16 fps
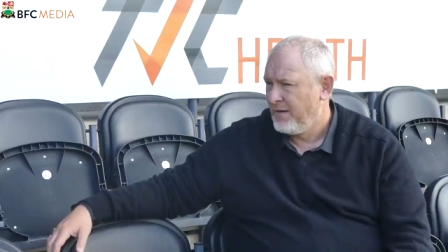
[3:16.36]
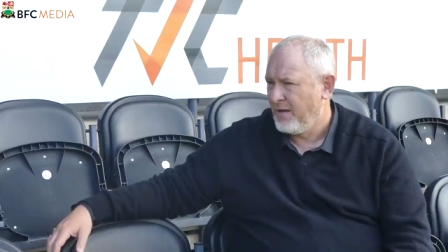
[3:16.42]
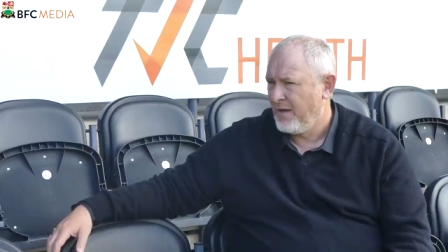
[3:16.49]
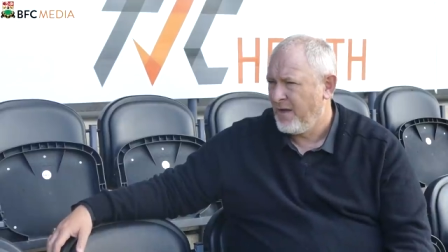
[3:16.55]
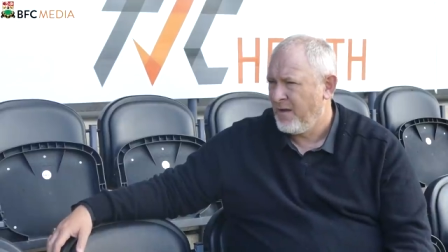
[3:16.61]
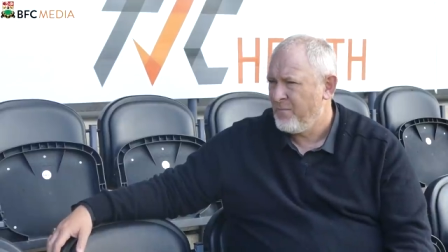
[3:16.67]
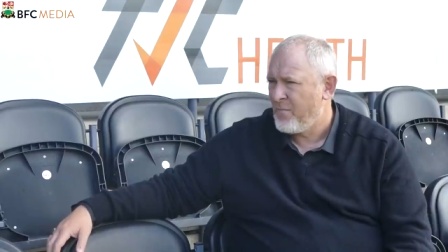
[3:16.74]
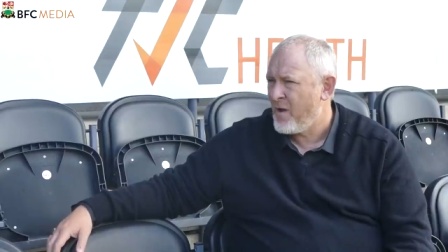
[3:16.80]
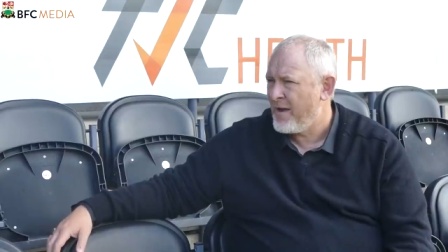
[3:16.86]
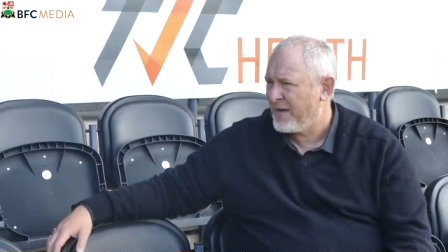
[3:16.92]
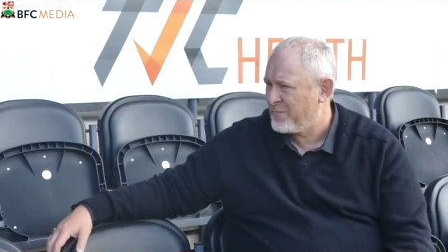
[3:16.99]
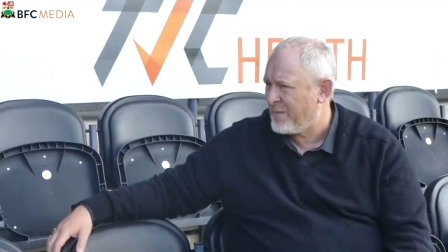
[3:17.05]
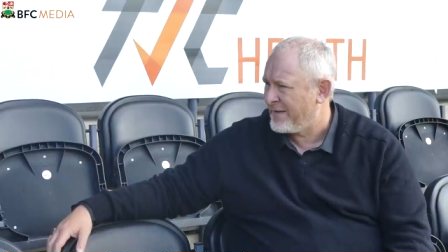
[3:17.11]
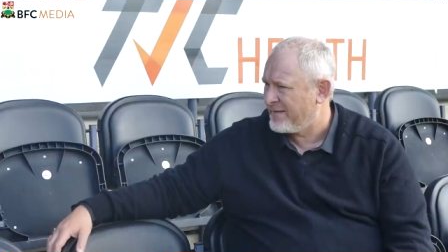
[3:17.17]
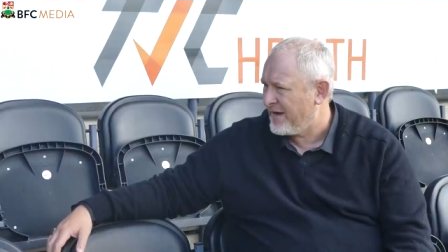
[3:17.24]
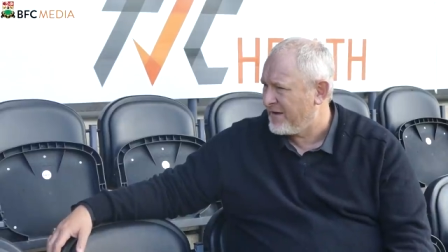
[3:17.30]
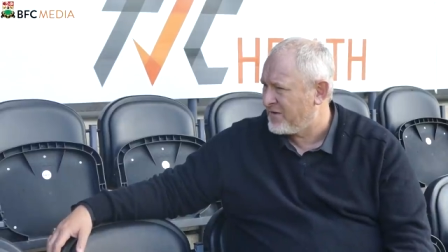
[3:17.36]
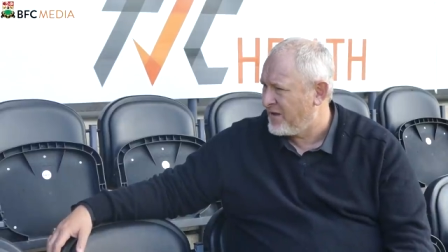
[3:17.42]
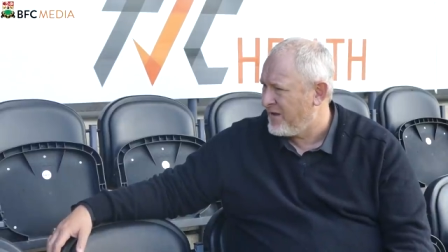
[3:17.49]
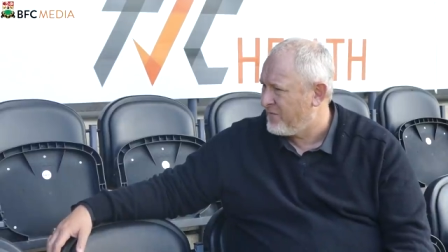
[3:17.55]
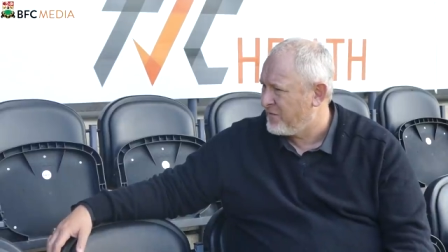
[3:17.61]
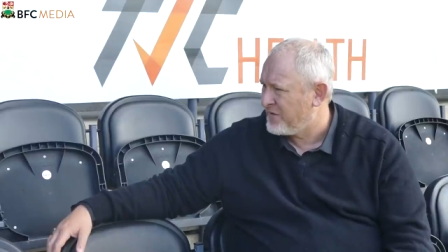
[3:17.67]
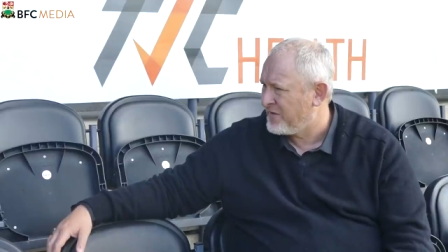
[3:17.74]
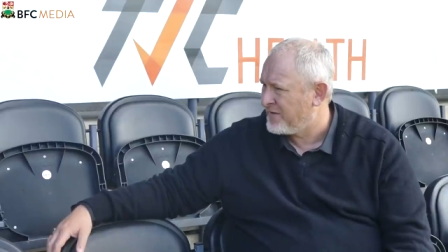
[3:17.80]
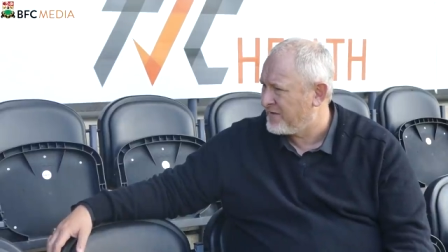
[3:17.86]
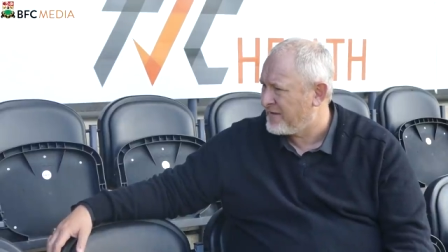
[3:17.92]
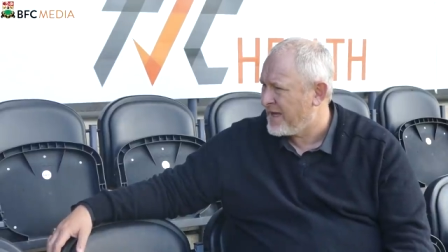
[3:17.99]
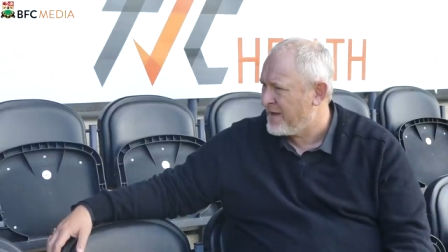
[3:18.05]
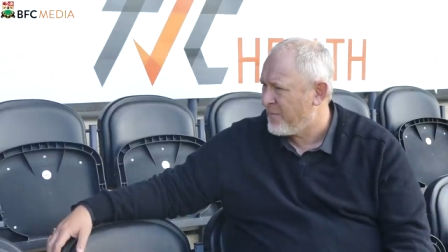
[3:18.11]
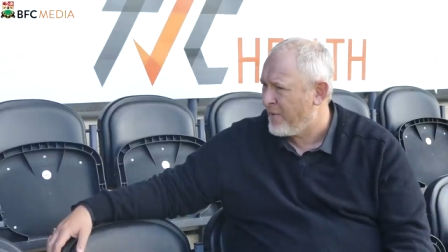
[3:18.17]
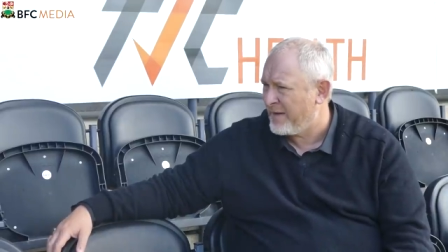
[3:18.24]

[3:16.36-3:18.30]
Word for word: Uh, my expectation levels are the same.